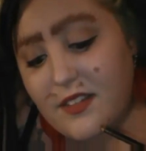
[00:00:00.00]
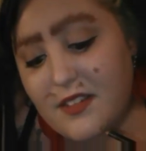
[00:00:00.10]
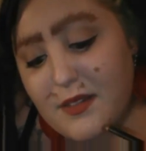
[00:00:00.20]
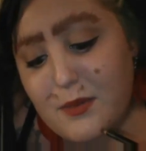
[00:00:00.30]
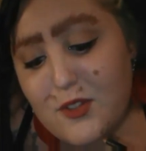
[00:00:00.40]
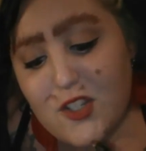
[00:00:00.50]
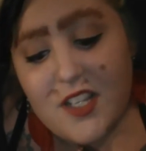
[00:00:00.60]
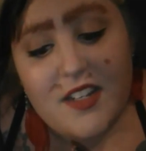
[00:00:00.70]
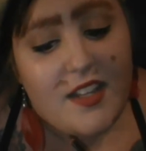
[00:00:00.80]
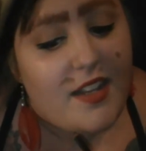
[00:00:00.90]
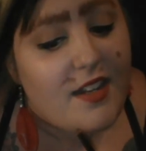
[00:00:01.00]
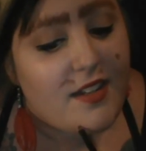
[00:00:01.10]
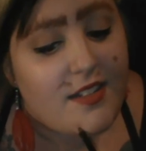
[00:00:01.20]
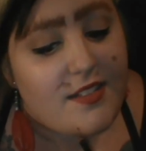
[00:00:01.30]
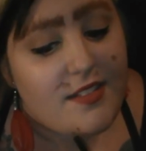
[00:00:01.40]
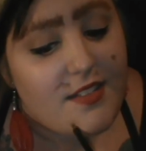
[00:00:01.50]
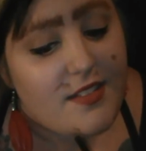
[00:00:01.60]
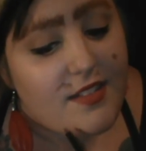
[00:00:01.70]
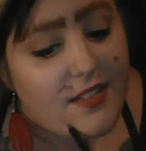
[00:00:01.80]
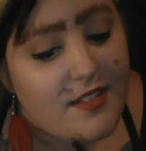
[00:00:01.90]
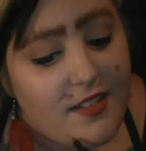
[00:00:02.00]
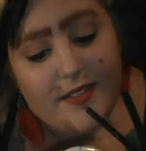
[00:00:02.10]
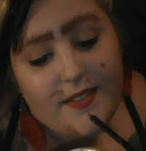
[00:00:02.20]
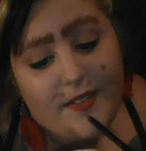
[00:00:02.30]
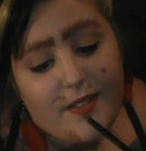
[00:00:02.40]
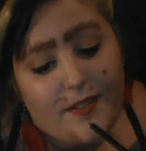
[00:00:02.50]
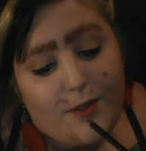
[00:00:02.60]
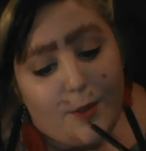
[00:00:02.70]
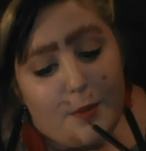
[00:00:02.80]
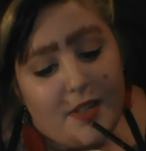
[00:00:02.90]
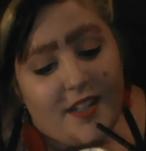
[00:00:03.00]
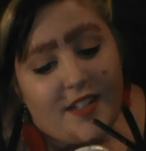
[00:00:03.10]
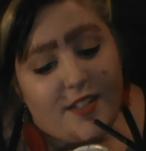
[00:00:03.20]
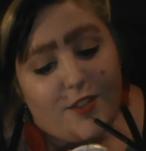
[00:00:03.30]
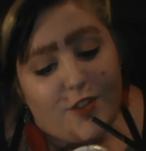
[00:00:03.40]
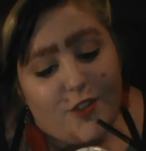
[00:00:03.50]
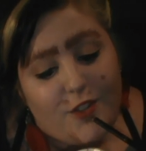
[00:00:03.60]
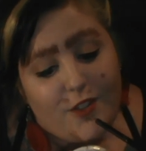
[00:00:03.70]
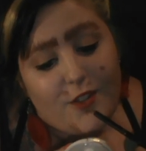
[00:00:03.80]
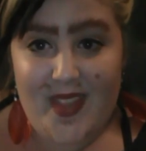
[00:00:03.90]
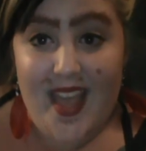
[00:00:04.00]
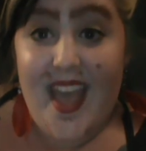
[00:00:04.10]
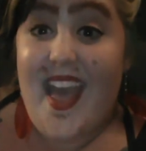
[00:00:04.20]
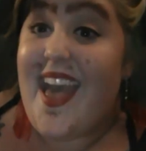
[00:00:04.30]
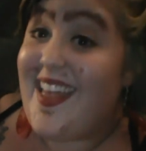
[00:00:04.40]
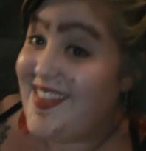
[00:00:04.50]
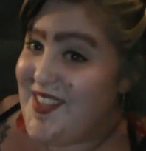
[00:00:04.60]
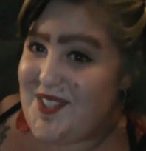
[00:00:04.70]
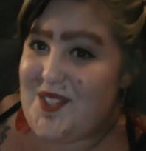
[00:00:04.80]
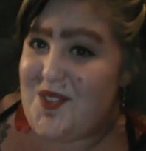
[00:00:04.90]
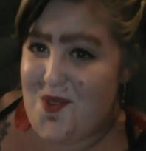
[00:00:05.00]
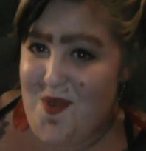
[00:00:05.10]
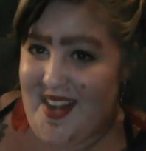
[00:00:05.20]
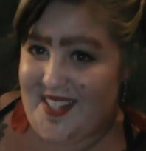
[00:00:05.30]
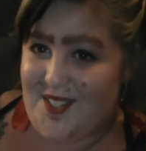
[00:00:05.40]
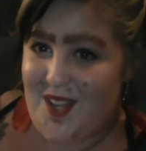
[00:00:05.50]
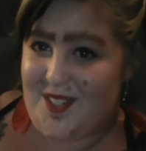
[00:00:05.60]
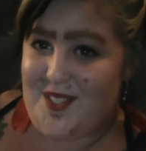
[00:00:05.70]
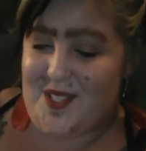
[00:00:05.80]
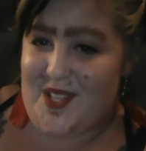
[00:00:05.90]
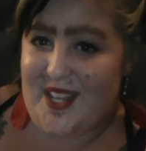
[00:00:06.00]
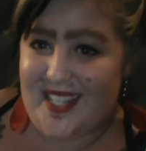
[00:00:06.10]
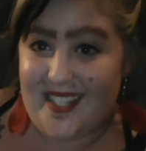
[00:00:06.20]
a couple chin hairs, a little soul patch. And this is the Renaissance look.